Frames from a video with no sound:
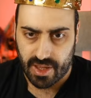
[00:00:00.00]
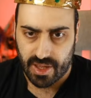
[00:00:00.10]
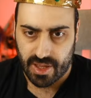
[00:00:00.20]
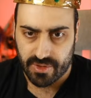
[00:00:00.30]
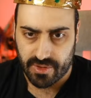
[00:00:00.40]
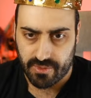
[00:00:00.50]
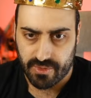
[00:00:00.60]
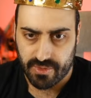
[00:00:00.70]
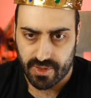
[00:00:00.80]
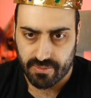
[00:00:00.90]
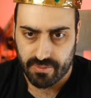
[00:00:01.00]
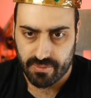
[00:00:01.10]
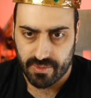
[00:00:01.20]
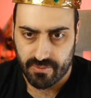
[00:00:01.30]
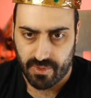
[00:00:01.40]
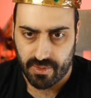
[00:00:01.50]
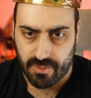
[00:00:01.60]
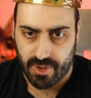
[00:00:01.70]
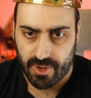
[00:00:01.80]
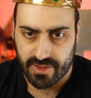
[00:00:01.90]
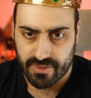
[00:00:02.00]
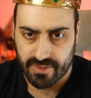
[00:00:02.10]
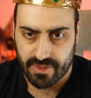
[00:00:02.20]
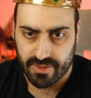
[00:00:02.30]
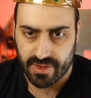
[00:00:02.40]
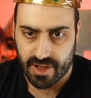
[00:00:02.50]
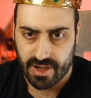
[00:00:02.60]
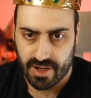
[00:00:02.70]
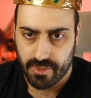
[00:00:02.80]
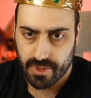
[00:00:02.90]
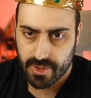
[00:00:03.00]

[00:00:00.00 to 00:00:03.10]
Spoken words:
have to go into that very bright yellow,